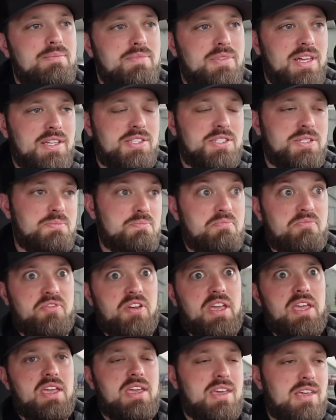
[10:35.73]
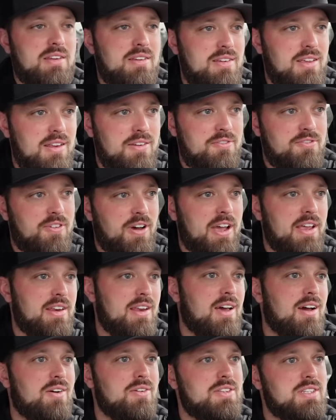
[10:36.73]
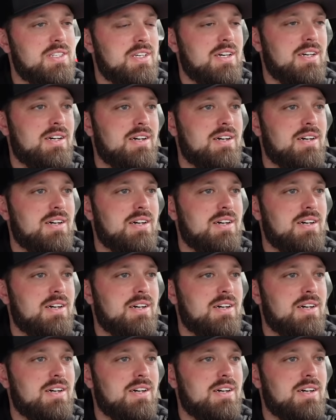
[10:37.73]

that's fake and find out